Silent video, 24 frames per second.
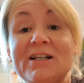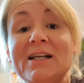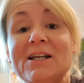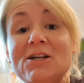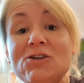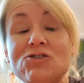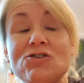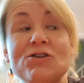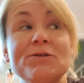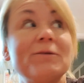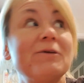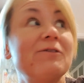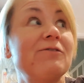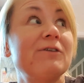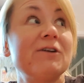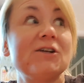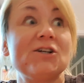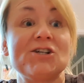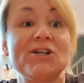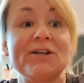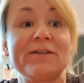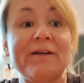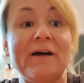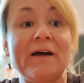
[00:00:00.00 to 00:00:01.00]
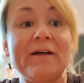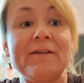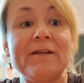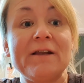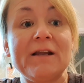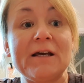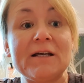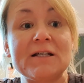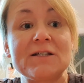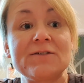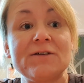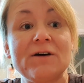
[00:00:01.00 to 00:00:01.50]
literally be finishing that in the
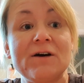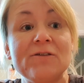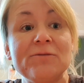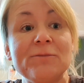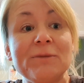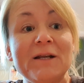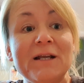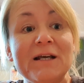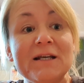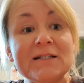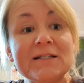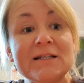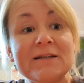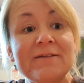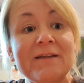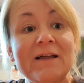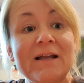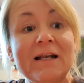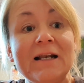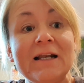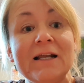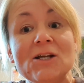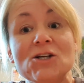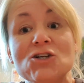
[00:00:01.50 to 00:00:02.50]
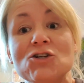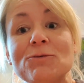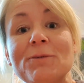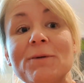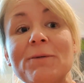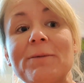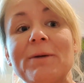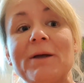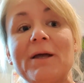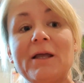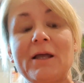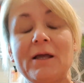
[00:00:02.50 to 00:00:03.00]
next 5 minutes, and then Lee should be
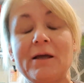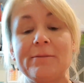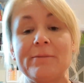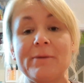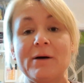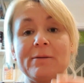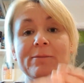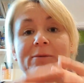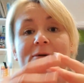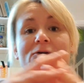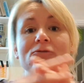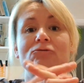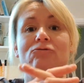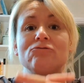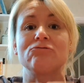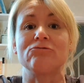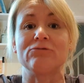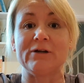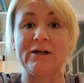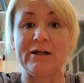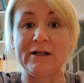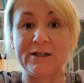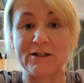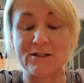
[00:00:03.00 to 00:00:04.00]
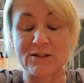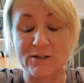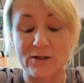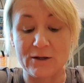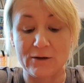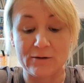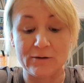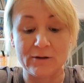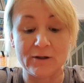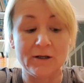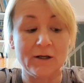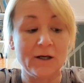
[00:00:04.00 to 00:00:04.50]
picking him up really
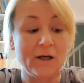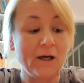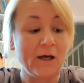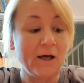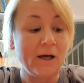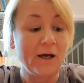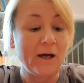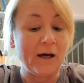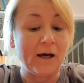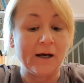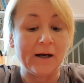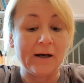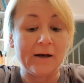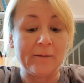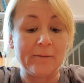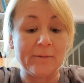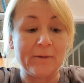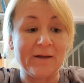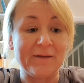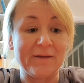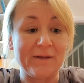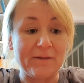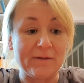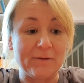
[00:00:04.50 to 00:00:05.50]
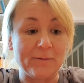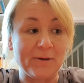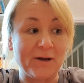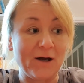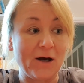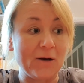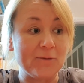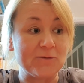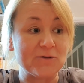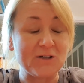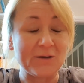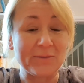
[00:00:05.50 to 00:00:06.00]
soon. And then they'll be
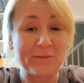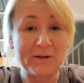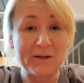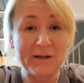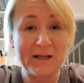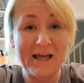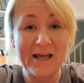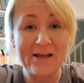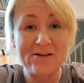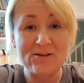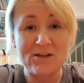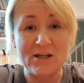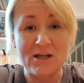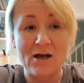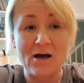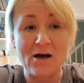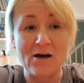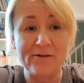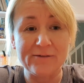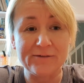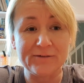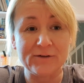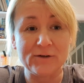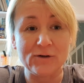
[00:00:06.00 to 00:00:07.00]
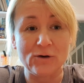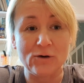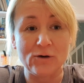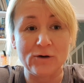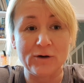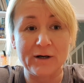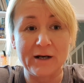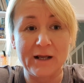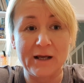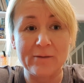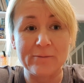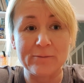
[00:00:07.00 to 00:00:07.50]
home. So I'm going to get the oven
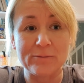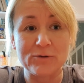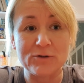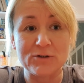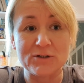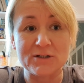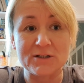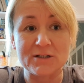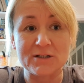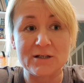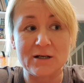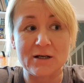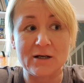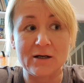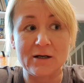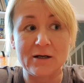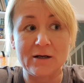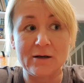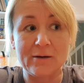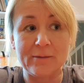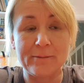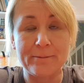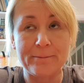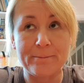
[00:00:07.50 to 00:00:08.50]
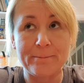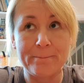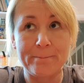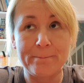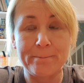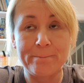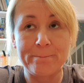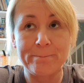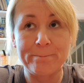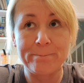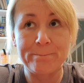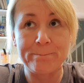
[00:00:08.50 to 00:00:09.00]
on and put
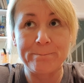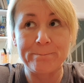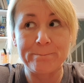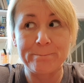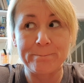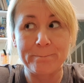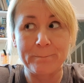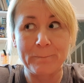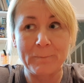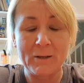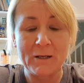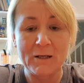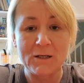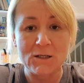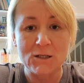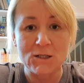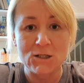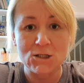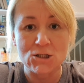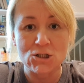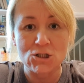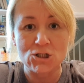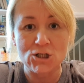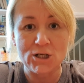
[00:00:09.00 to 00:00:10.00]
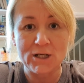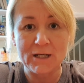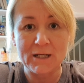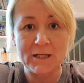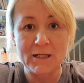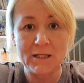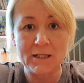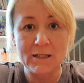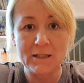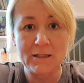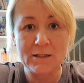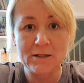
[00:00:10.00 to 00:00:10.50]
some
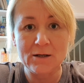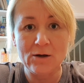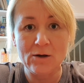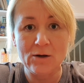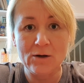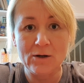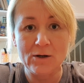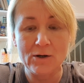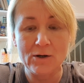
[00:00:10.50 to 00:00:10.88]
chicken.